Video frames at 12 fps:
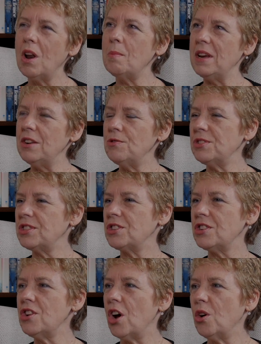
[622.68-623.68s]
Well, I'm interested
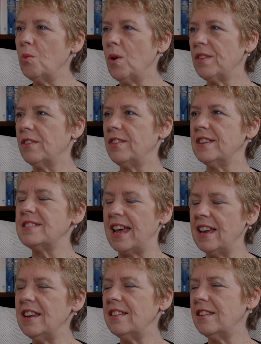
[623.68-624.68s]
to know whether there's
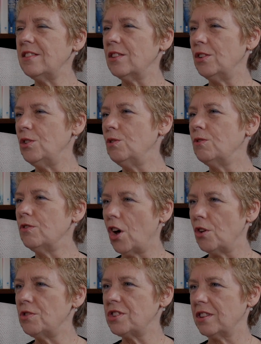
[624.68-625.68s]
anything that you've
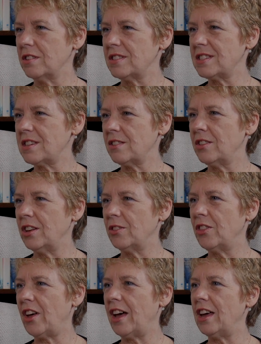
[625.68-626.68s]
noticed
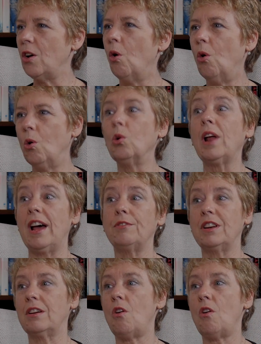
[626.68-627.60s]
that they all have in